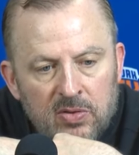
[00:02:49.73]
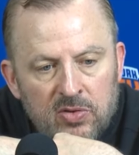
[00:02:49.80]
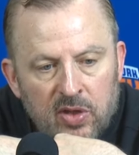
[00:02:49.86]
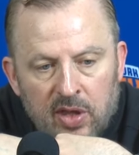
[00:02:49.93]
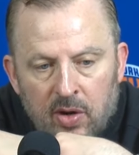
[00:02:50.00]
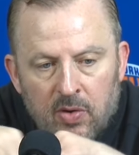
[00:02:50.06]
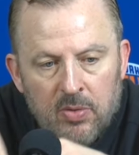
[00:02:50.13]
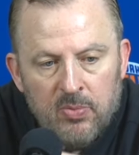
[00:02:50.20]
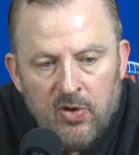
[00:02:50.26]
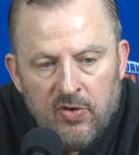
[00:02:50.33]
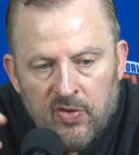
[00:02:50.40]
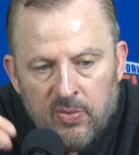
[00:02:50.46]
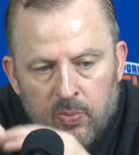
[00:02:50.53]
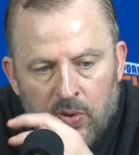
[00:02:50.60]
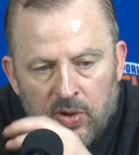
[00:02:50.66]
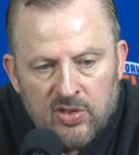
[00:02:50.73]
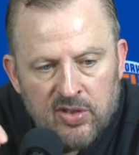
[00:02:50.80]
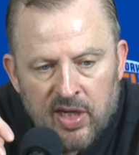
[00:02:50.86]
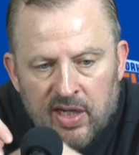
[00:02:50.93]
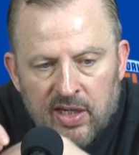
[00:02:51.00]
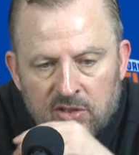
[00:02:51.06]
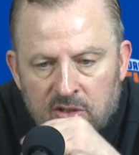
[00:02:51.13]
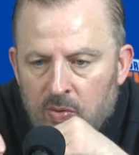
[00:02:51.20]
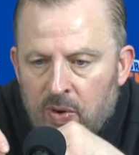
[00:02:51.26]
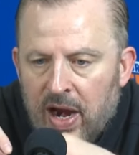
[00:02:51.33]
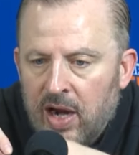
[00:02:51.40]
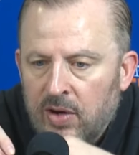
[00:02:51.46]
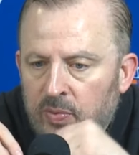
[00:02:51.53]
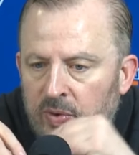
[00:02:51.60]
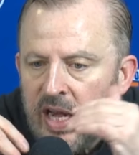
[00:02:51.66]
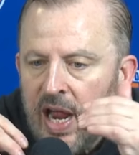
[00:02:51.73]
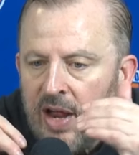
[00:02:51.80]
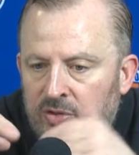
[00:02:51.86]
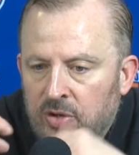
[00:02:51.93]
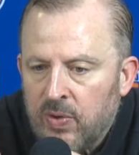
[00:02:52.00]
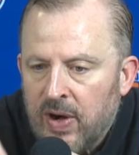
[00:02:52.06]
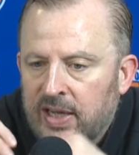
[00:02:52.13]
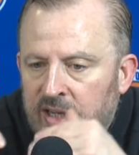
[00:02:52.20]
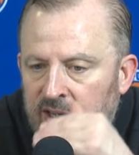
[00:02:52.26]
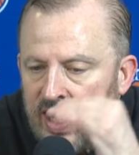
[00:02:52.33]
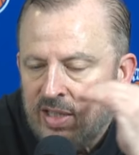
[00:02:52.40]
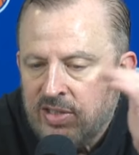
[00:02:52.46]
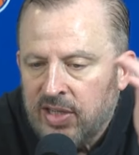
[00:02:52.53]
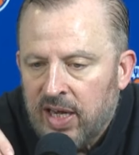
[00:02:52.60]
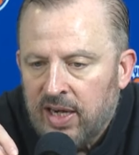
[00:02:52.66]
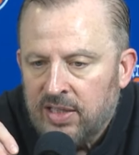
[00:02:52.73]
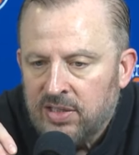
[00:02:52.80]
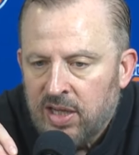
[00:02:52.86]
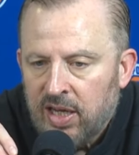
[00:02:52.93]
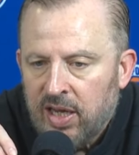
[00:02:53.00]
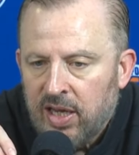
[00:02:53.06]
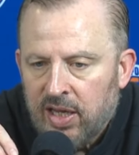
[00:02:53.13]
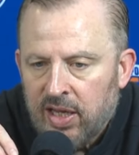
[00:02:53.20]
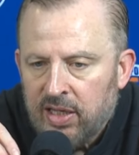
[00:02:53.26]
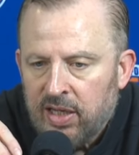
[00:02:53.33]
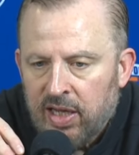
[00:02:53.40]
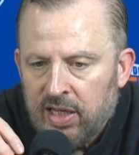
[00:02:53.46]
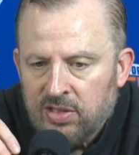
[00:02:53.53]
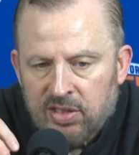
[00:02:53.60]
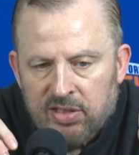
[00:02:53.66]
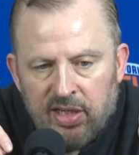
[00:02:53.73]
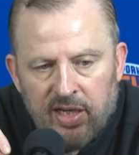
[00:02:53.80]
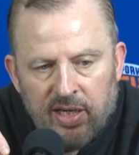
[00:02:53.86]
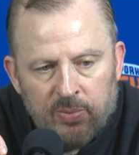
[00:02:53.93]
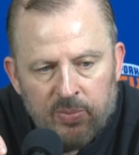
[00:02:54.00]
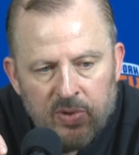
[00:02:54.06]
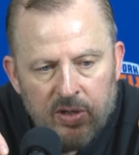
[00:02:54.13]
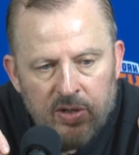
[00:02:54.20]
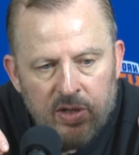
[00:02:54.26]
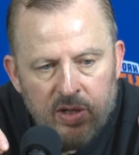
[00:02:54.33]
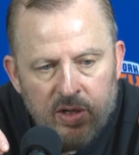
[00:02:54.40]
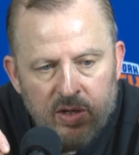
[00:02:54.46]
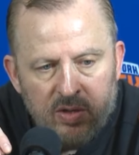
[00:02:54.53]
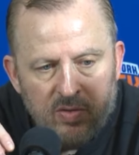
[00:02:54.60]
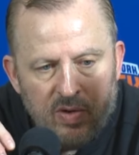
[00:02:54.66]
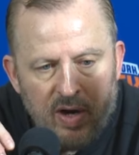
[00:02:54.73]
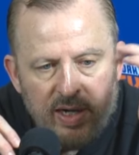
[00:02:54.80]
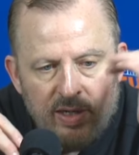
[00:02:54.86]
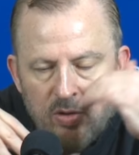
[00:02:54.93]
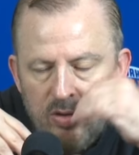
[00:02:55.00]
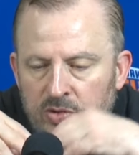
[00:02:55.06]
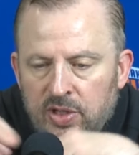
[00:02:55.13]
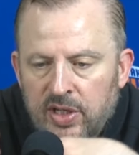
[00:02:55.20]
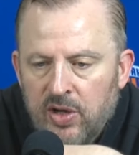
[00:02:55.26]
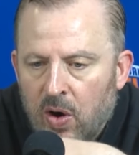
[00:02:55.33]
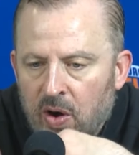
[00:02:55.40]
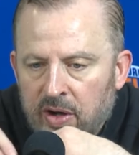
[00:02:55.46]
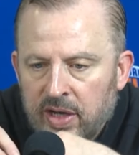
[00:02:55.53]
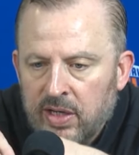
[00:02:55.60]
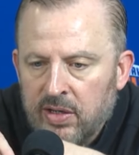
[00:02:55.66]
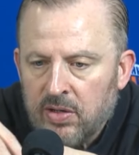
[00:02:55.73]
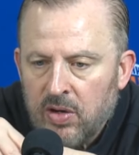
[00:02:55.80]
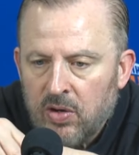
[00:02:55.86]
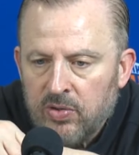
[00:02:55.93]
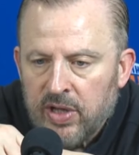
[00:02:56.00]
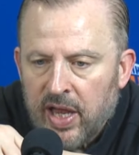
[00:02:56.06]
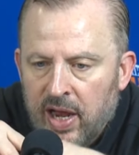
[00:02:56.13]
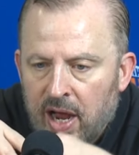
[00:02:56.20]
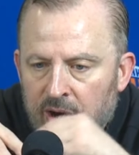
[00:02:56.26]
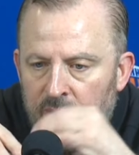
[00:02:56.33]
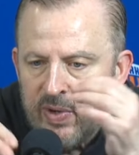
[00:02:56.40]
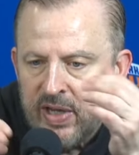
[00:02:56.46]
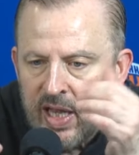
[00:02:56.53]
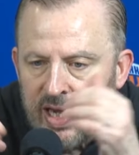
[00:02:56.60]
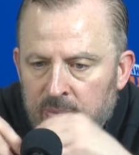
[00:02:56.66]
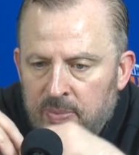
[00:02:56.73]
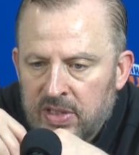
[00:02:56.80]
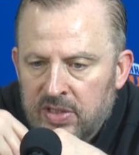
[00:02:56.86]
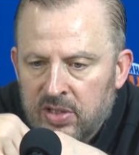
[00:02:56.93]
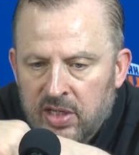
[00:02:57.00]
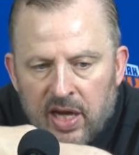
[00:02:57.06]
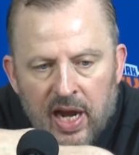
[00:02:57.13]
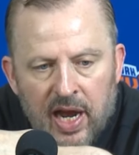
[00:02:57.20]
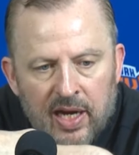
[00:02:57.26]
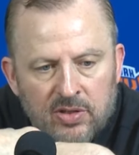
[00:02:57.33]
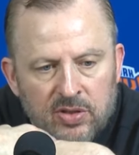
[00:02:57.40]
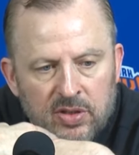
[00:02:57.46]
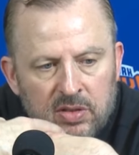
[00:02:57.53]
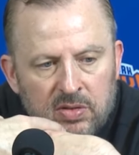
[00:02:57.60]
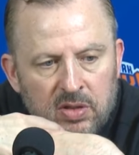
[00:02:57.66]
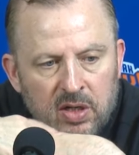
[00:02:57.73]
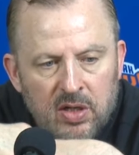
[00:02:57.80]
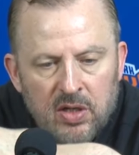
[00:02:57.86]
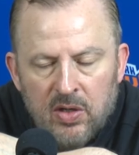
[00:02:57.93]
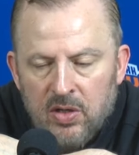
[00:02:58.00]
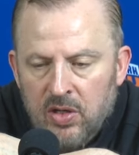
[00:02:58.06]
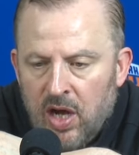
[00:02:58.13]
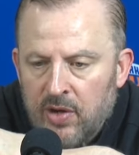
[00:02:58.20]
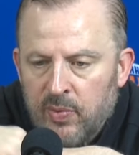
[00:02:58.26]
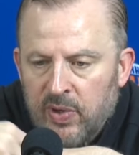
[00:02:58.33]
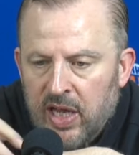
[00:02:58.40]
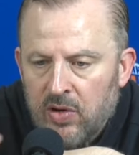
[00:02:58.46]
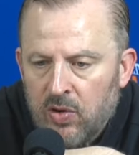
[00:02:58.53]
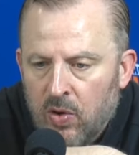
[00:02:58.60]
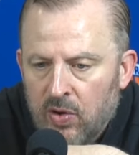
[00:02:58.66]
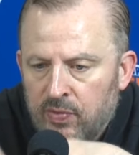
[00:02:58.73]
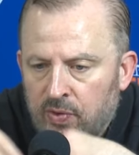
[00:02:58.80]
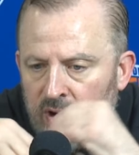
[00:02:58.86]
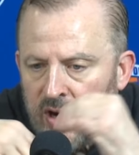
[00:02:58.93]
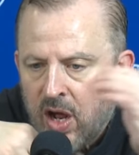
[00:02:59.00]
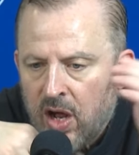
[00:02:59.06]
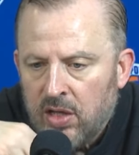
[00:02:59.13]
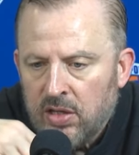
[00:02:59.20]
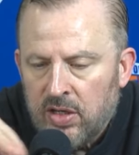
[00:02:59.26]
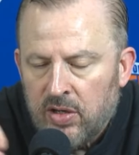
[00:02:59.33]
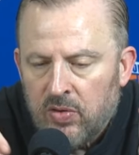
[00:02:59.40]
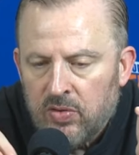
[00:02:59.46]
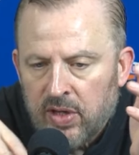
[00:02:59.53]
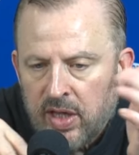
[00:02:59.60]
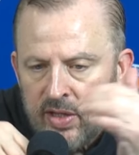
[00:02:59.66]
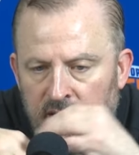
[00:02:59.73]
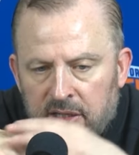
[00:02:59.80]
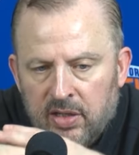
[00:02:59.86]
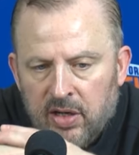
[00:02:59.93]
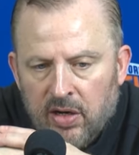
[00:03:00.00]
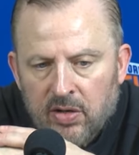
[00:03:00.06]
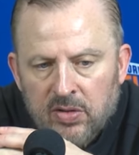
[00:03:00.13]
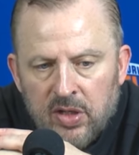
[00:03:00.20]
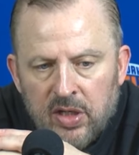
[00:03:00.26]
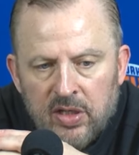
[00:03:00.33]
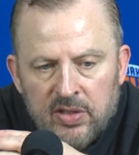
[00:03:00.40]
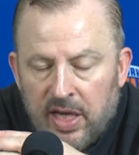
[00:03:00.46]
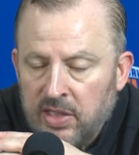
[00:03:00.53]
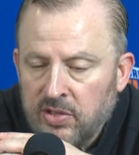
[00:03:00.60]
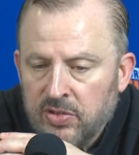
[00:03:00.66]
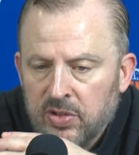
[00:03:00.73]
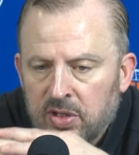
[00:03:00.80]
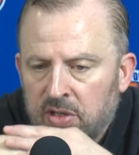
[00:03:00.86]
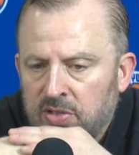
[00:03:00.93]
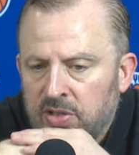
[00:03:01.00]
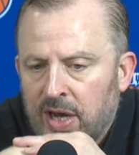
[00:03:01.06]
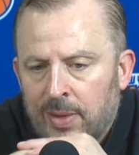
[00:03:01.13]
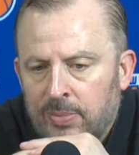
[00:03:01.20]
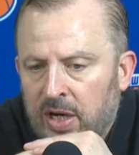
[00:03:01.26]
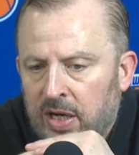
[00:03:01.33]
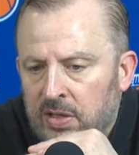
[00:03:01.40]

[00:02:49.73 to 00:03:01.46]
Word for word: So they were moving Porzingis around. We have to recognize that as as a team right? Who's he guarding? Okay, how do we get him into the action? How do we get Horford? You know, like they they do a good job.